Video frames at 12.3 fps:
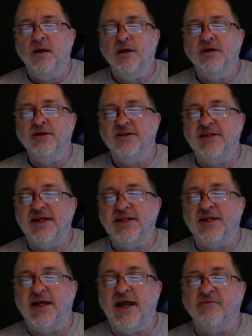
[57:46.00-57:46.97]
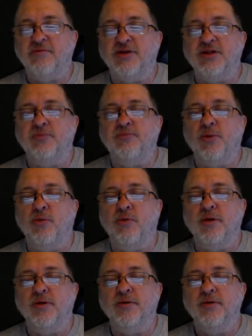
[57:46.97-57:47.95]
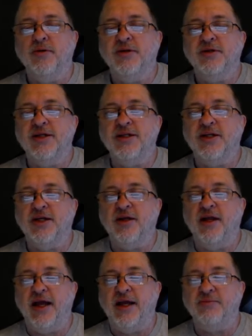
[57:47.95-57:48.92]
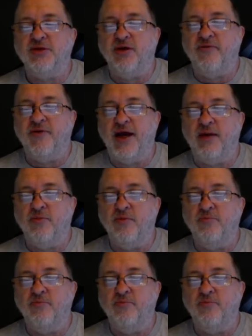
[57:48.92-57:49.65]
6 languages supported. 60 claims are available,